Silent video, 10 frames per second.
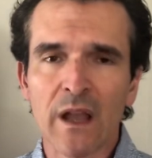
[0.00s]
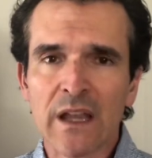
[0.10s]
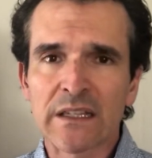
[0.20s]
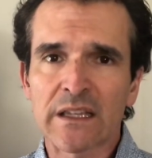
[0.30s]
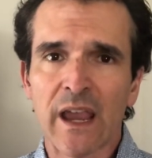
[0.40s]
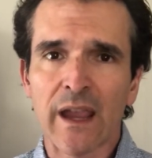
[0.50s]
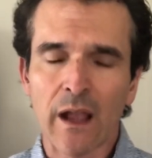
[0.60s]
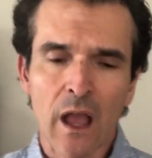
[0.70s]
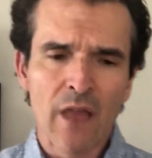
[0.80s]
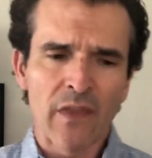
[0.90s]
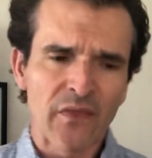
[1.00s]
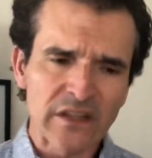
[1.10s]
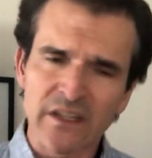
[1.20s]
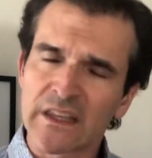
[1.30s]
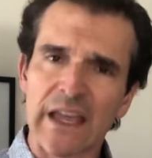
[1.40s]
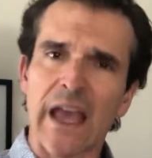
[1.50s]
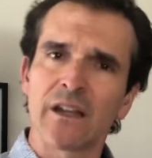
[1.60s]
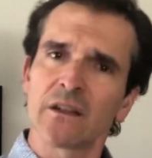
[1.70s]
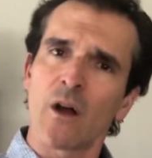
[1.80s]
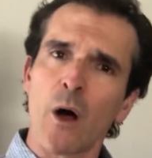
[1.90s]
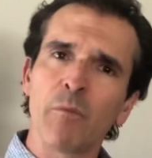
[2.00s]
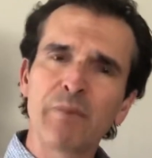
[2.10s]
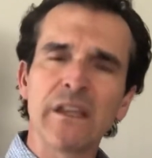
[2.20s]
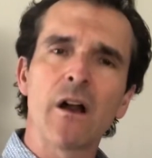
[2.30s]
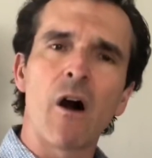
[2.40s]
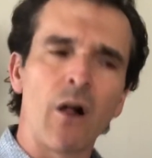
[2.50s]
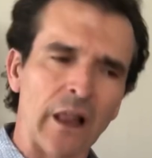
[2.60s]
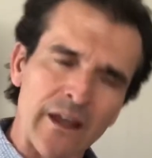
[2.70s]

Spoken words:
saying that this is the end-all, be-all,